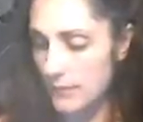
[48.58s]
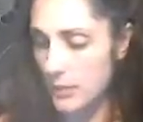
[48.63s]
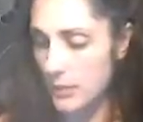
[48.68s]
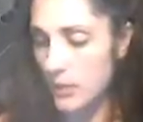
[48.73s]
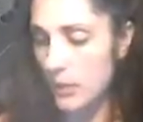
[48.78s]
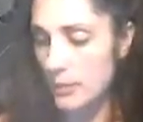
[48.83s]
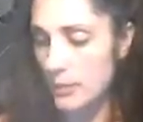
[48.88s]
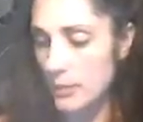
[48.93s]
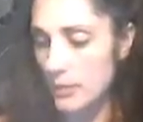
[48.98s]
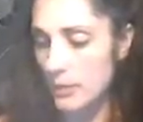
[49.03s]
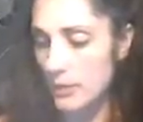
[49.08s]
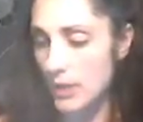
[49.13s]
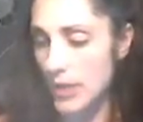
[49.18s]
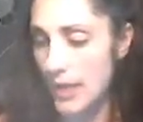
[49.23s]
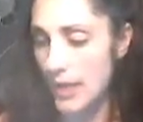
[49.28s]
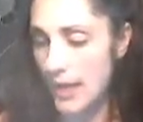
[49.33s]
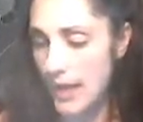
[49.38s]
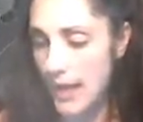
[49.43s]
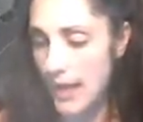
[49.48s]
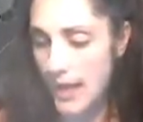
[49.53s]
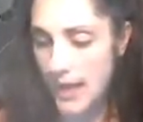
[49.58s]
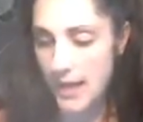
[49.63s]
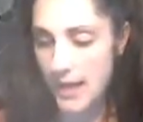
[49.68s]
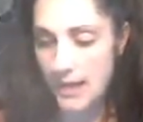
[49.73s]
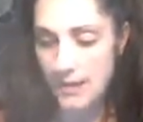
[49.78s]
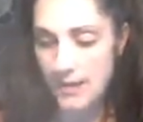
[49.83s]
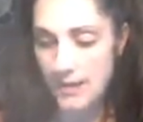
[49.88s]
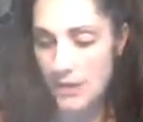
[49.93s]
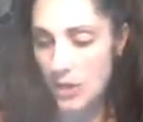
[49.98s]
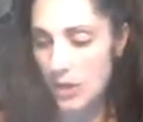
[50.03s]
phenomenal. It
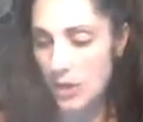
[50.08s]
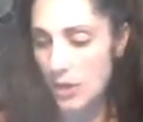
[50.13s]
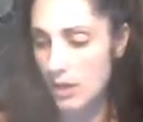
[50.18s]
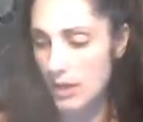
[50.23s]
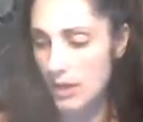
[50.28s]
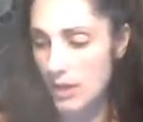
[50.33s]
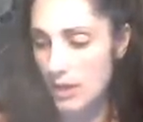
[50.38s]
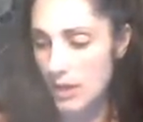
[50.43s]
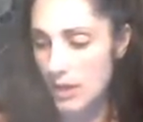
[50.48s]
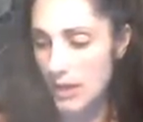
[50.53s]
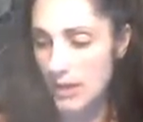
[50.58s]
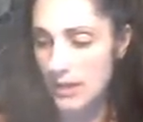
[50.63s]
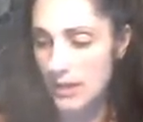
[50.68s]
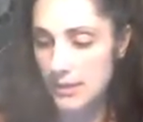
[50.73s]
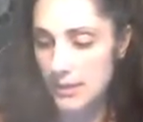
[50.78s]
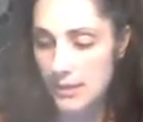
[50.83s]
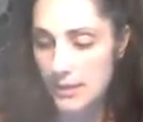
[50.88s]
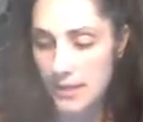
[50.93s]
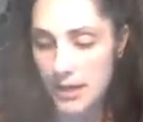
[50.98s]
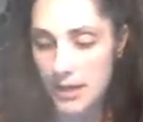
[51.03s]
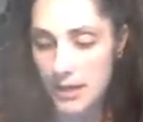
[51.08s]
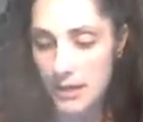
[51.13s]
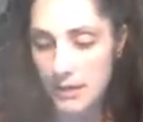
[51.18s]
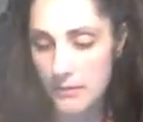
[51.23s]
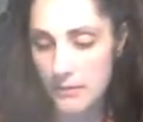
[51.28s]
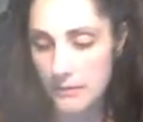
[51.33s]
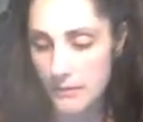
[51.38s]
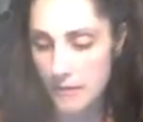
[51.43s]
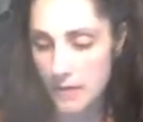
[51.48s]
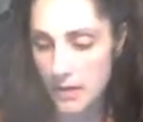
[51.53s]
has all kinds
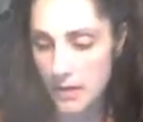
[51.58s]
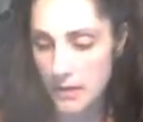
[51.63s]
of